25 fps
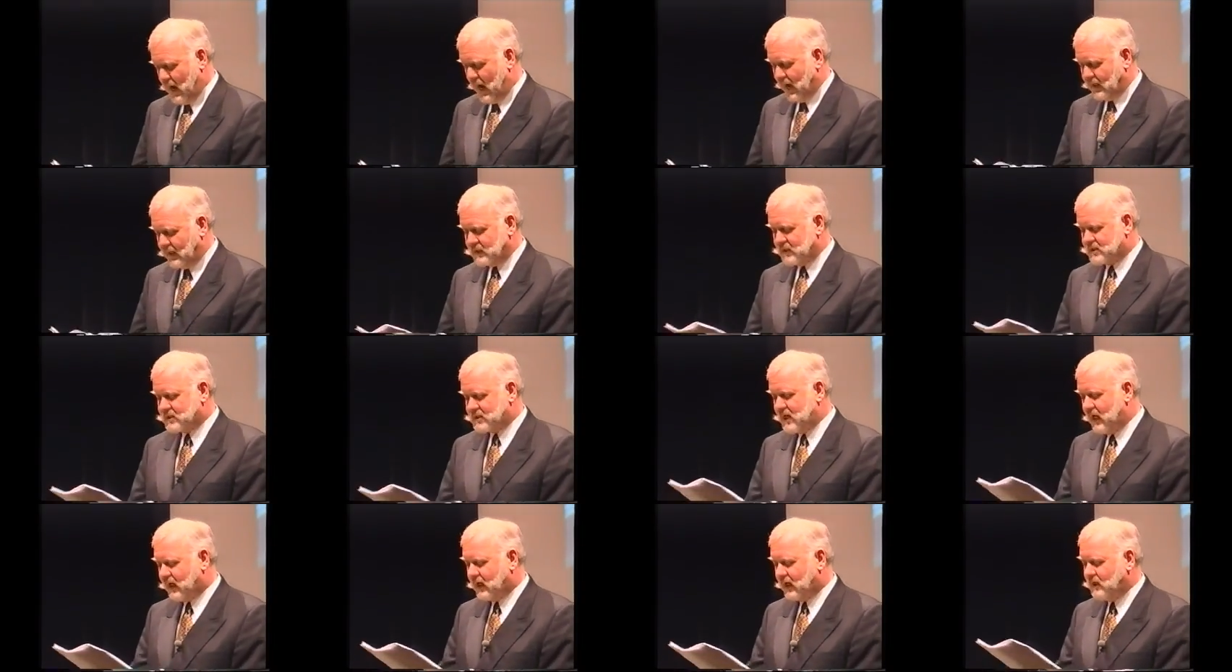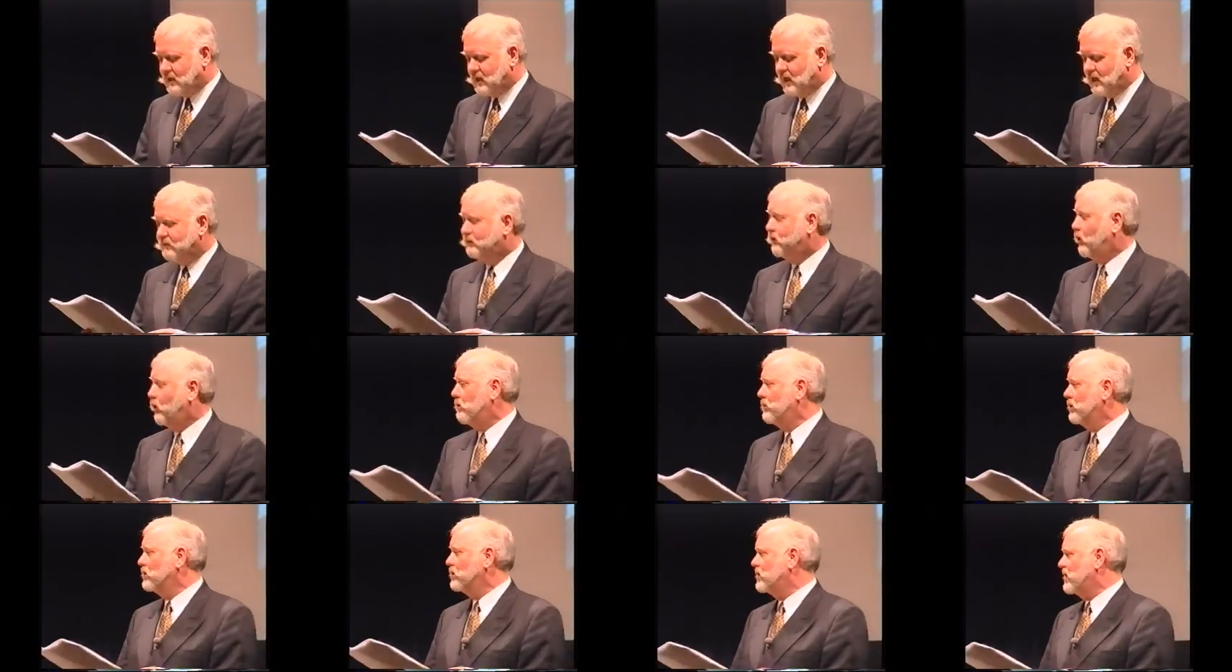and a second
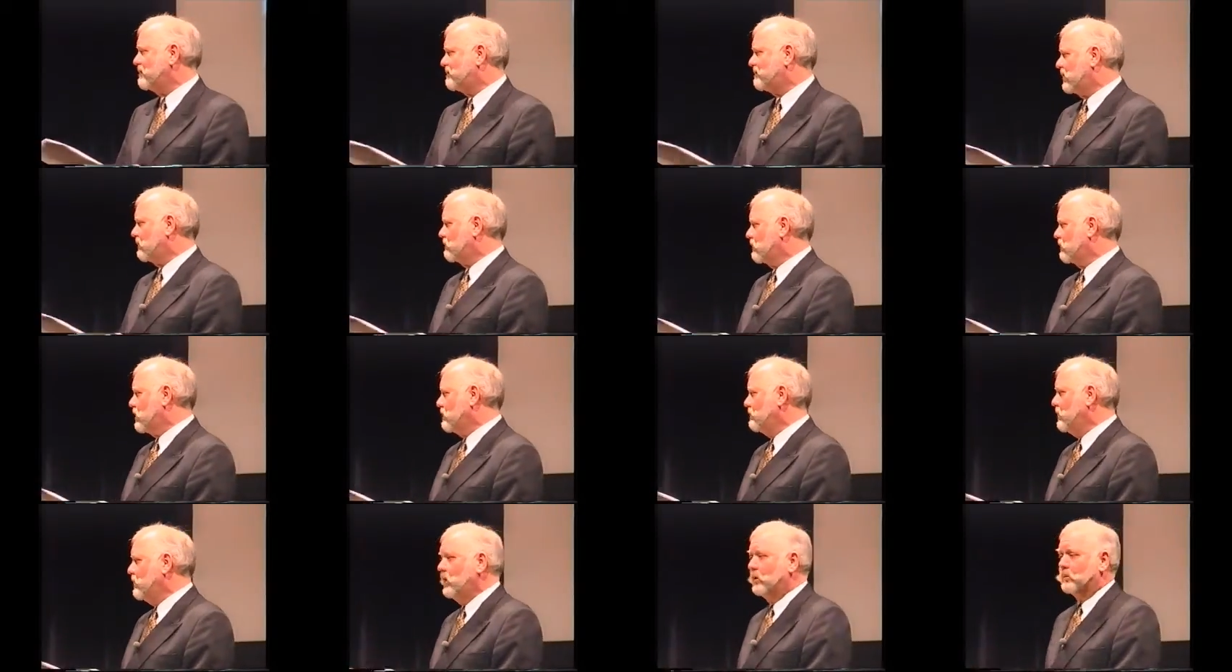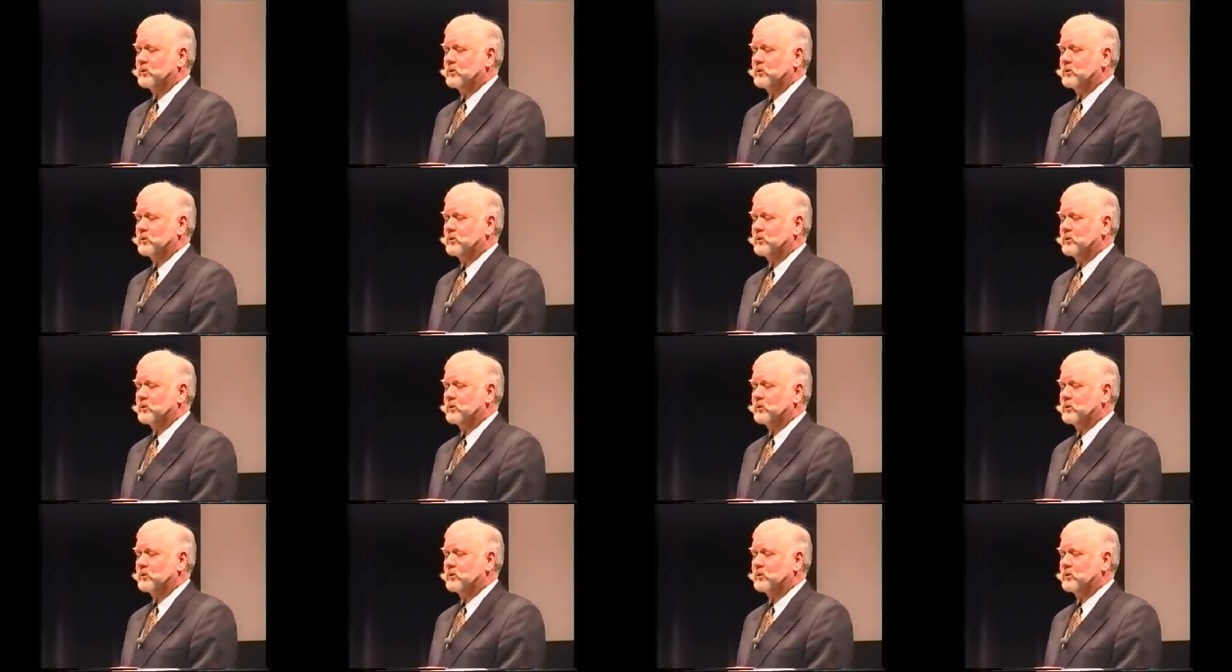informal living room,